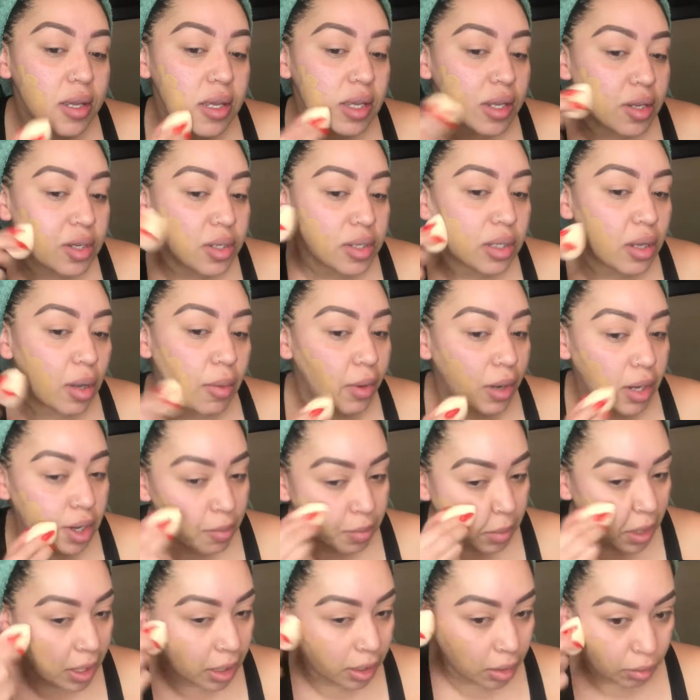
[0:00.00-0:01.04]
Usually when
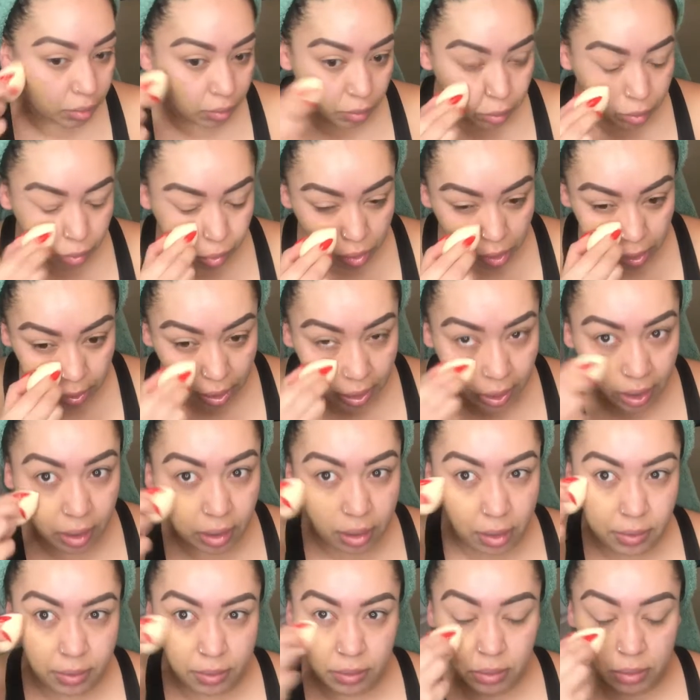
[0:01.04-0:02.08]
I'm like
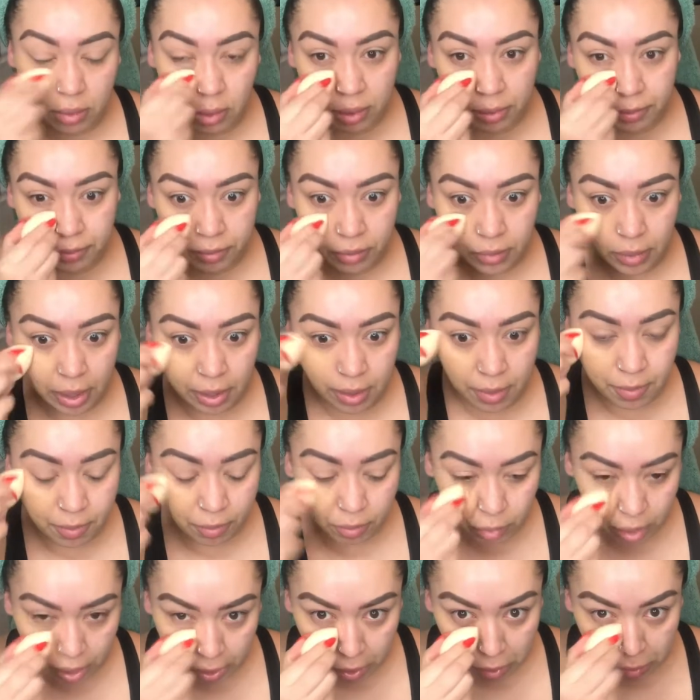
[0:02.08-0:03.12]
really, well,
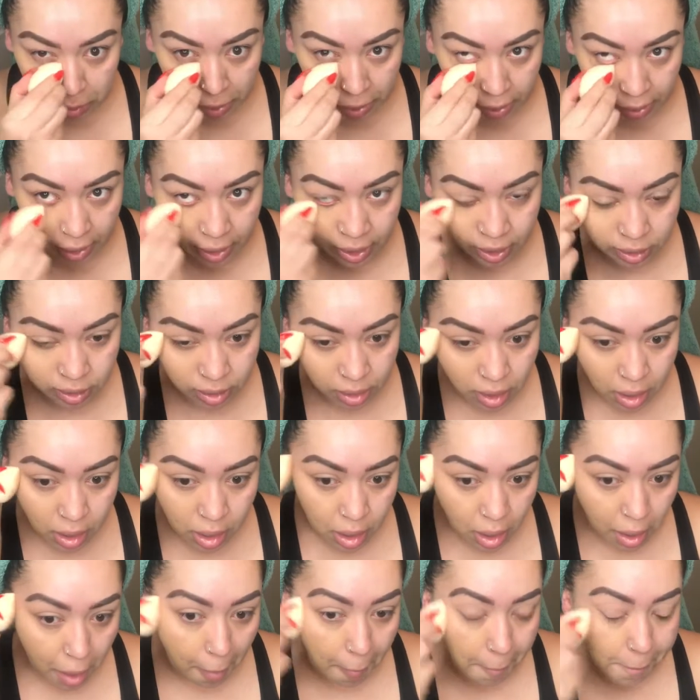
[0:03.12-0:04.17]
I'm running already late.
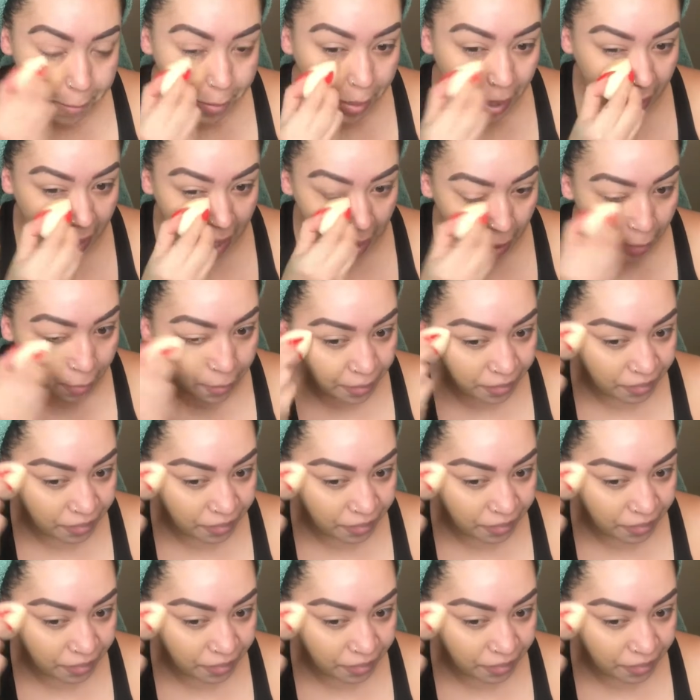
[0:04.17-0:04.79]
But